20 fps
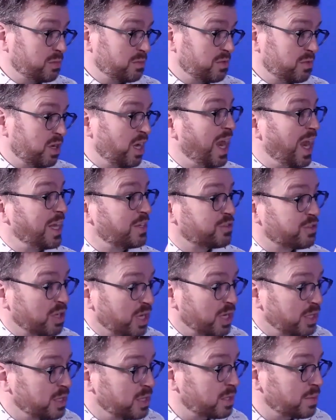
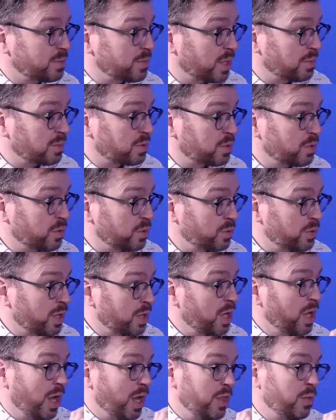electrolyte is sometimes called,
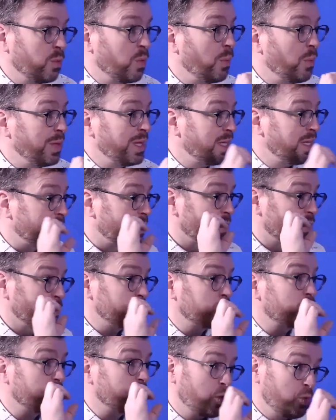and the one we need is called
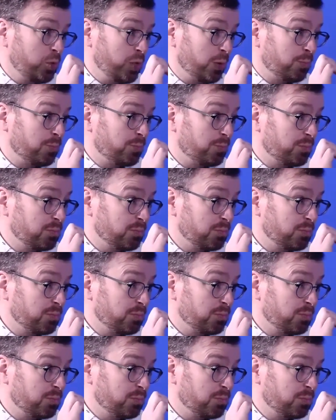sodium,